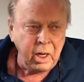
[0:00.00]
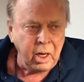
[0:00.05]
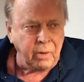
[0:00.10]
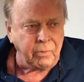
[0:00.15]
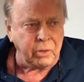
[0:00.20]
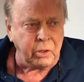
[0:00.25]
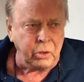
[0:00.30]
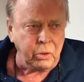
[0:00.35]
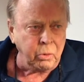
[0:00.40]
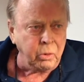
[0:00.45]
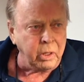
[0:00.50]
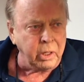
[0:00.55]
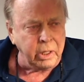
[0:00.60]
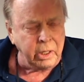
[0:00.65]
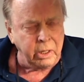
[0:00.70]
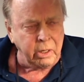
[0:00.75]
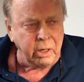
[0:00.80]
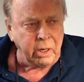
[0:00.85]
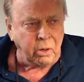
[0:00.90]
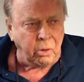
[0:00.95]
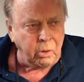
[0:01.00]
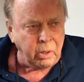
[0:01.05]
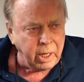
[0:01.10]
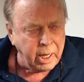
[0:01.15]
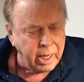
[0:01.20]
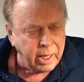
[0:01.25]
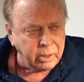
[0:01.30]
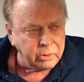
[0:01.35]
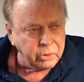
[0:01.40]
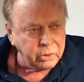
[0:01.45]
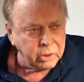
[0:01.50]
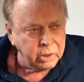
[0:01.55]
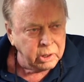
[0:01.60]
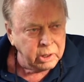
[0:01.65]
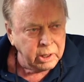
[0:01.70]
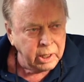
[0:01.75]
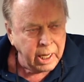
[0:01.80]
of a 200-year-old house